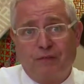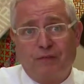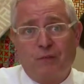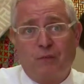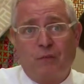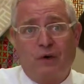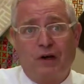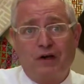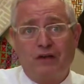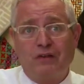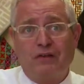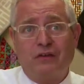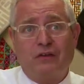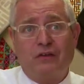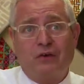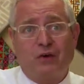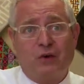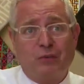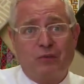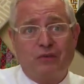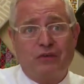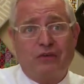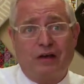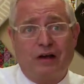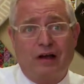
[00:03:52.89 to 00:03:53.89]
one of the
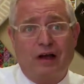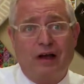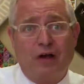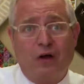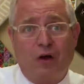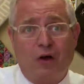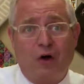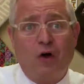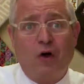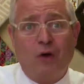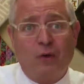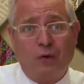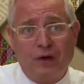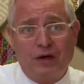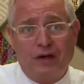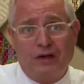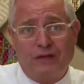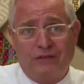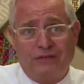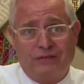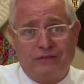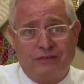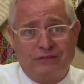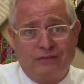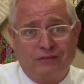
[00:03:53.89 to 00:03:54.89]
groups that I
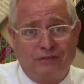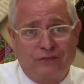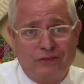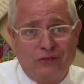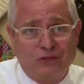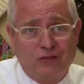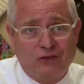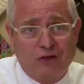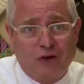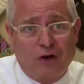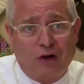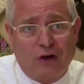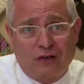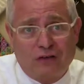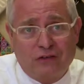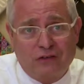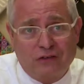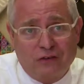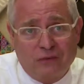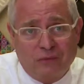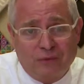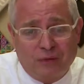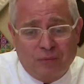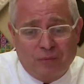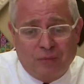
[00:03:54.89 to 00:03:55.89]
always talk
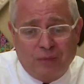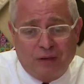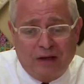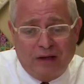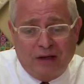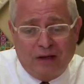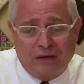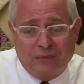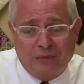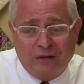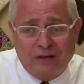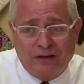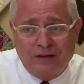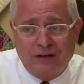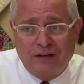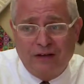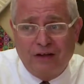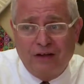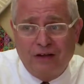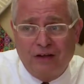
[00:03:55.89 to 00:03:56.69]
to and plan with